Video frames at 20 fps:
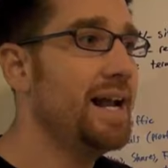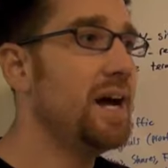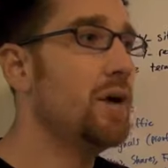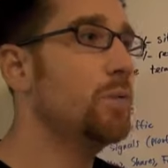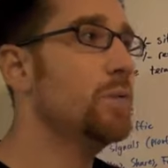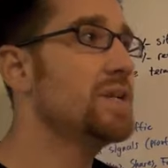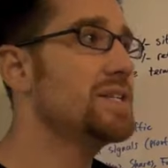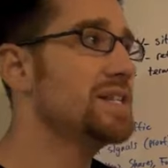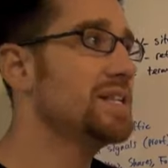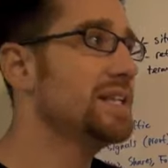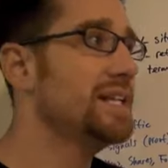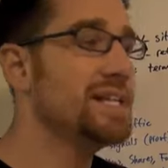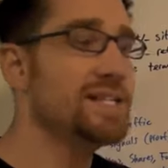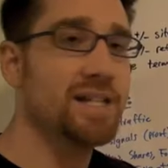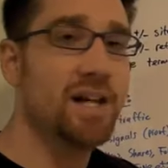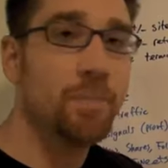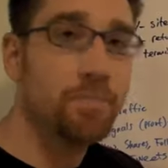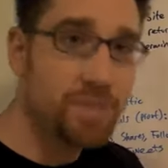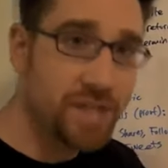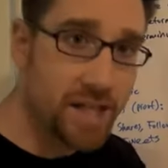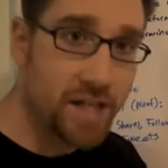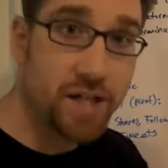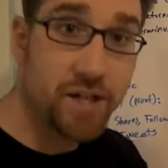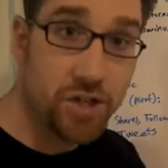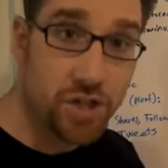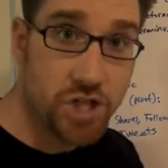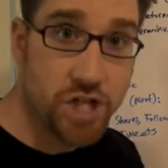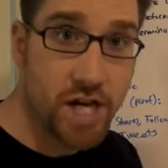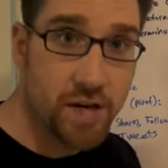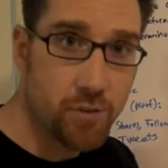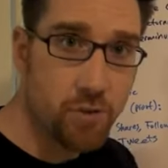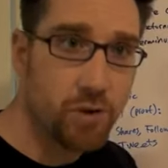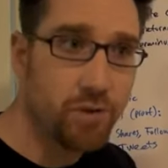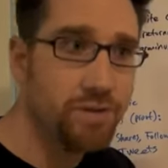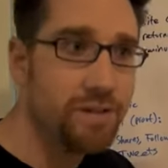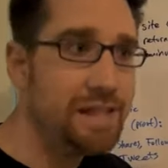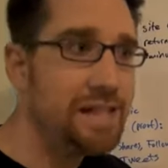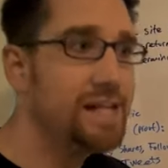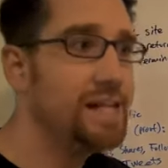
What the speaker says: how recently it's updated in general.